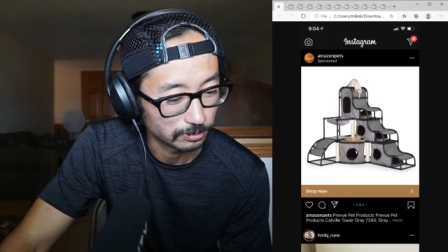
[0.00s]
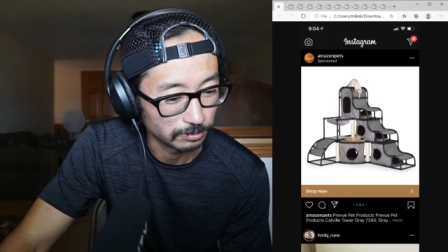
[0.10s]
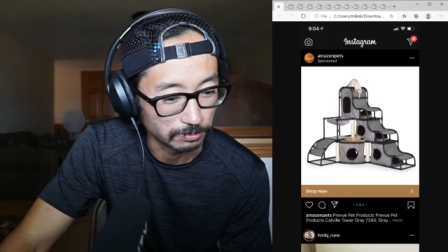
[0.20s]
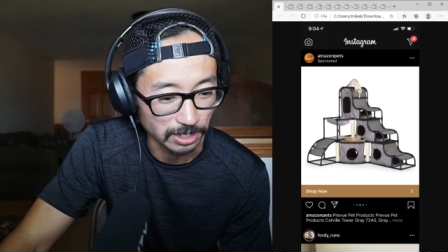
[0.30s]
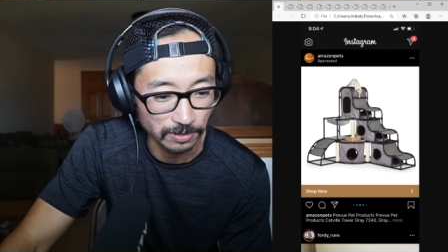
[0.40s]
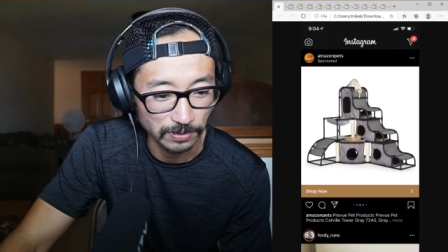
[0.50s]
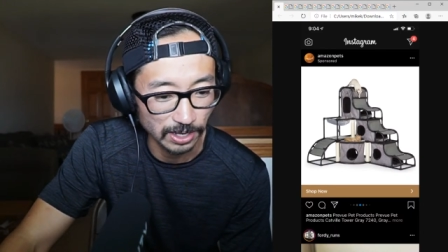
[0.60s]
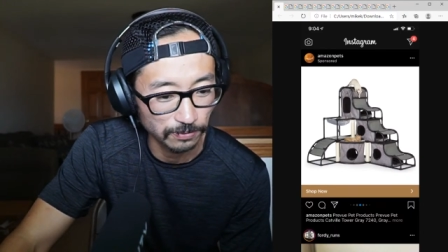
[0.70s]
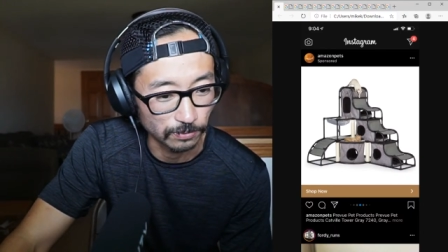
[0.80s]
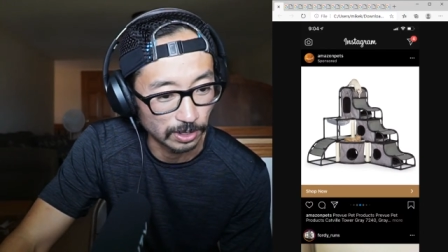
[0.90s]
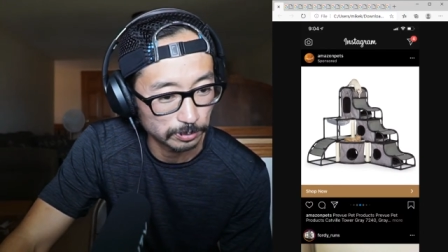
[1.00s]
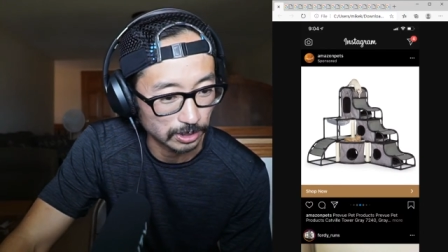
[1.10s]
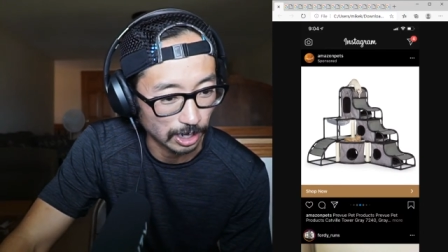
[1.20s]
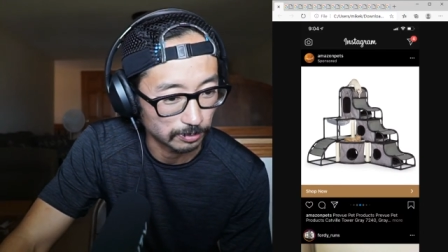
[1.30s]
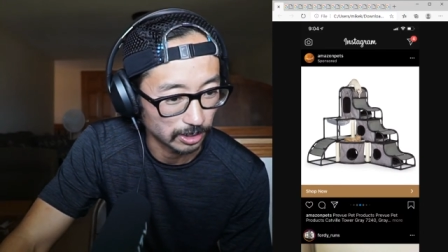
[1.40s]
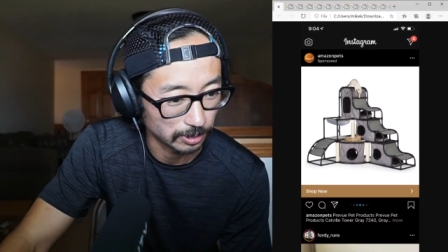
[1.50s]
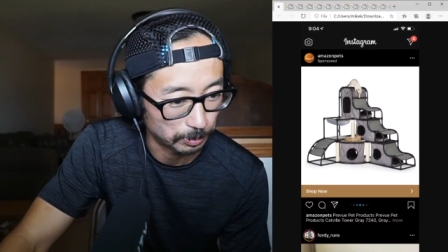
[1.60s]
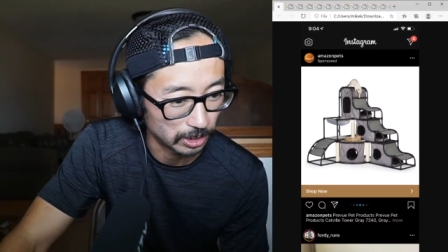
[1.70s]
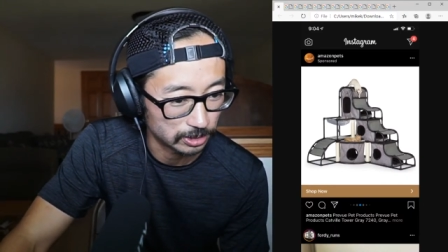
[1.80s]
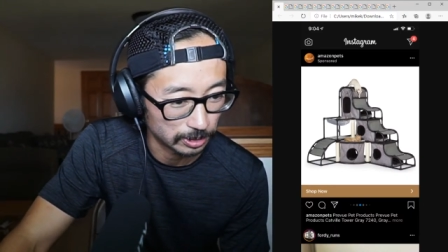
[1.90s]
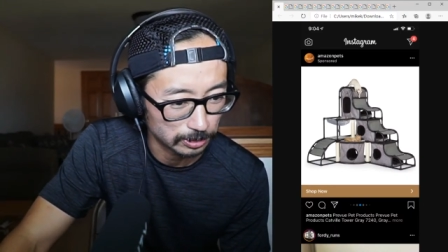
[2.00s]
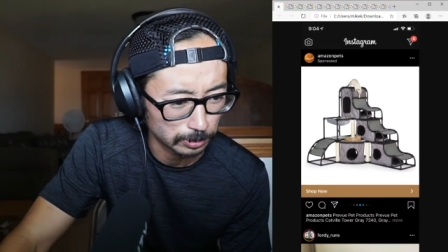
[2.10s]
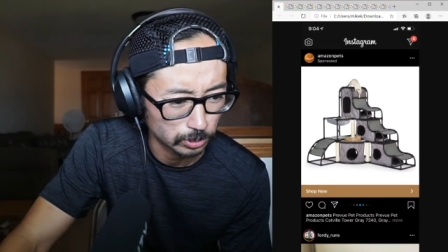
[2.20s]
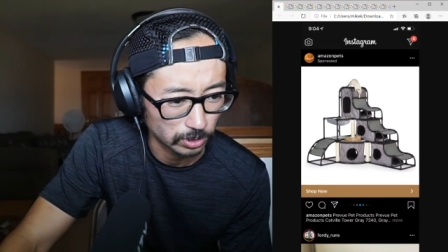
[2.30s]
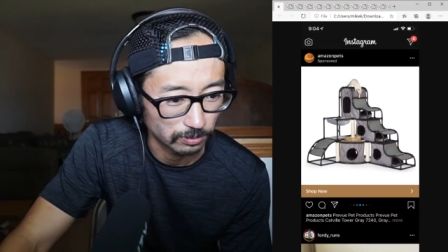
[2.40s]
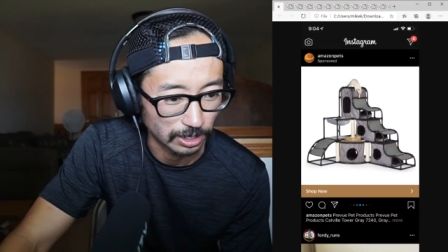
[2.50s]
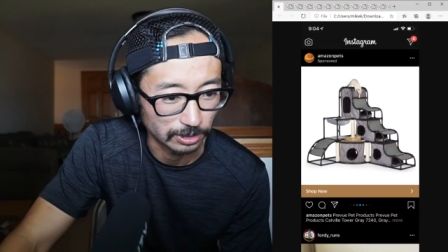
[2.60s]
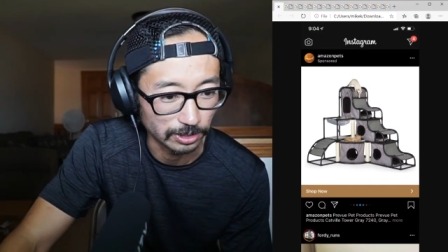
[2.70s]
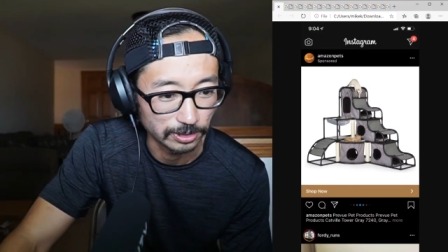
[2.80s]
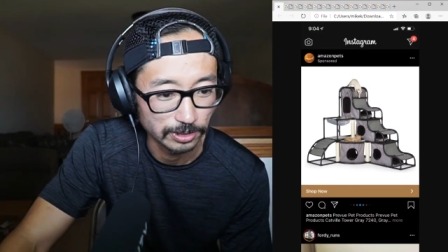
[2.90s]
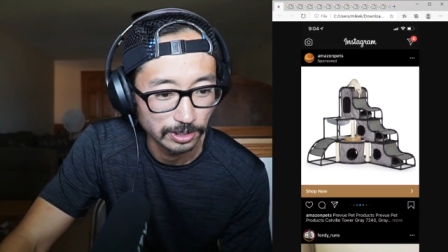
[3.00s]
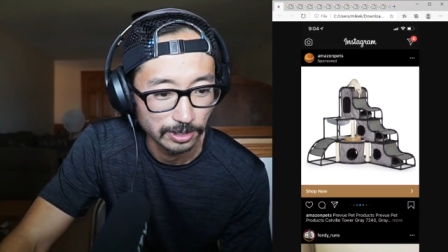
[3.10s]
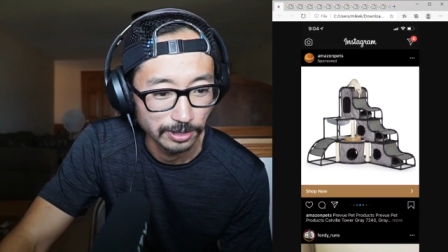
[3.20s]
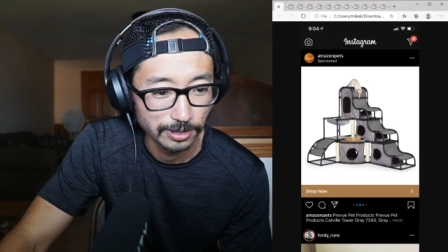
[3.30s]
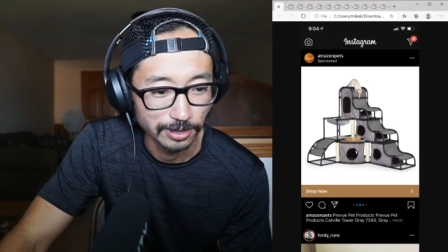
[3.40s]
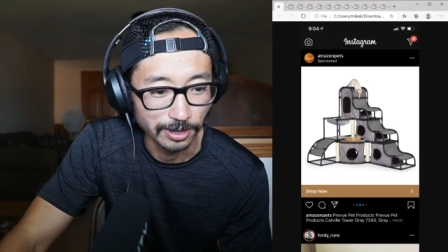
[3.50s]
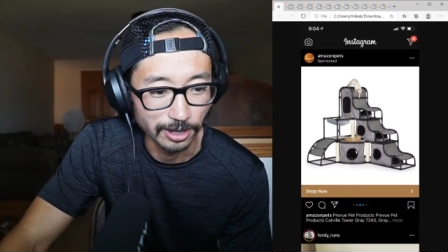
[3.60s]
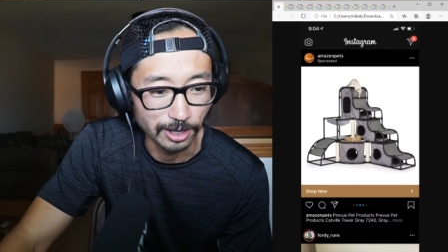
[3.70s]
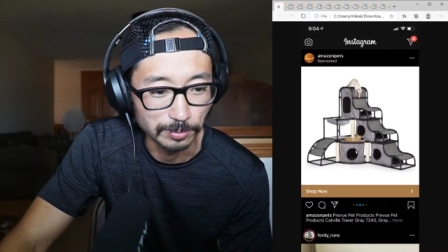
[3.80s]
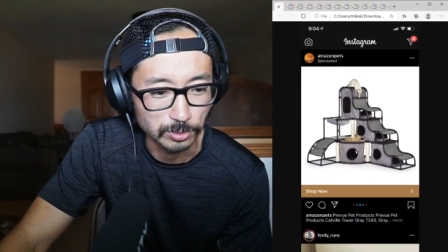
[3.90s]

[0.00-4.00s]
If ripstop. But it's some sort of nylon.